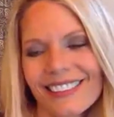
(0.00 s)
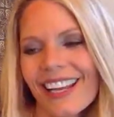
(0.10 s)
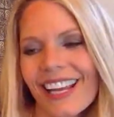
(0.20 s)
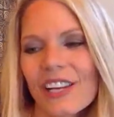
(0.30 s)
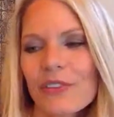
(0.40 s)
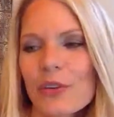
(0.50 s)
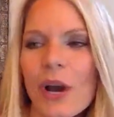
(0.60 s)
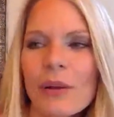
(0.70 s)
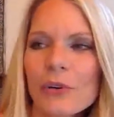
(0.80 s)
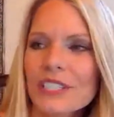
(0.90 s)
And if you
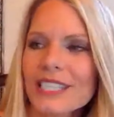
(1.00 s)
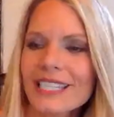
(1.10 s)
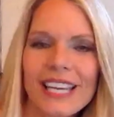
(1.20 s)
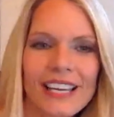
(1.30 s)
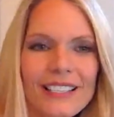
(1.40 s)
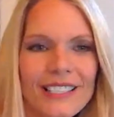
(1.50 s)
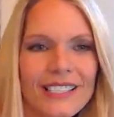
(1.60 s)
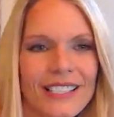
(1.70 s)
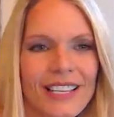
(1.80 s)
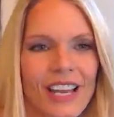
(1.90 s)
want more
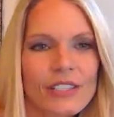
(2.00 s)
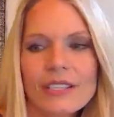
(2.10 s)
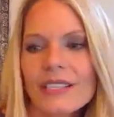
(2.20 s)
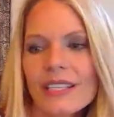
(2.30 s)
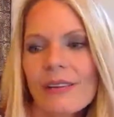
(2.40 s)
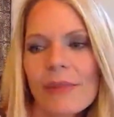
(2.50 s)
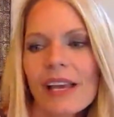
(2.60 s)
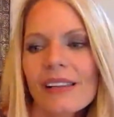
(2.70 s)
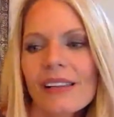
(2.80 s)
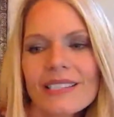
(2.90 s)
details, just
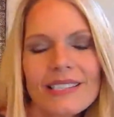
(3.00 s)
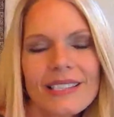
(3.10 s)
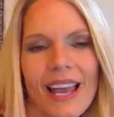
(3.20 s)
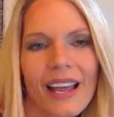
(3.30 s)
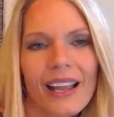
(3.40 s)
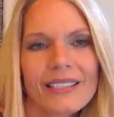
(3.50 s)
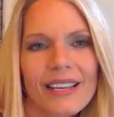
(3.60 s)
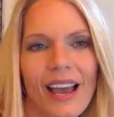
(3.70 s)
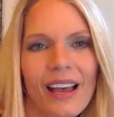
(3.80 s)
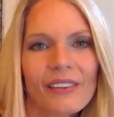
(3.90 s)
email us at,
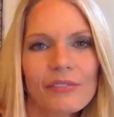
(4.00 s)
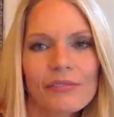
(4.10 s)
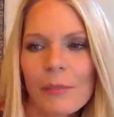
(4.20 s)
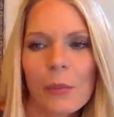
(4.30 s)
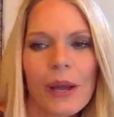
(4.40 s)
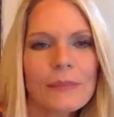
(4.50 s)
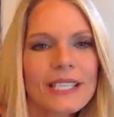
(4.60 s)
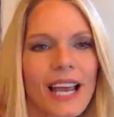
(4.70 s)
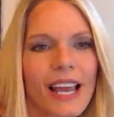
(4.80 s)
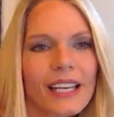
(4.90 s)
from our
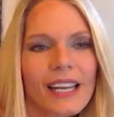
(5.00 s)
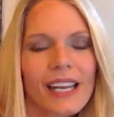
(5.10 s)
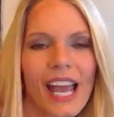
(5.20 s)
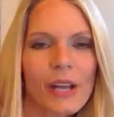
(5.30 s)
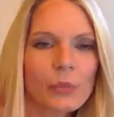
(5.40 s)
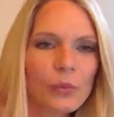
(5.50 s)
website, and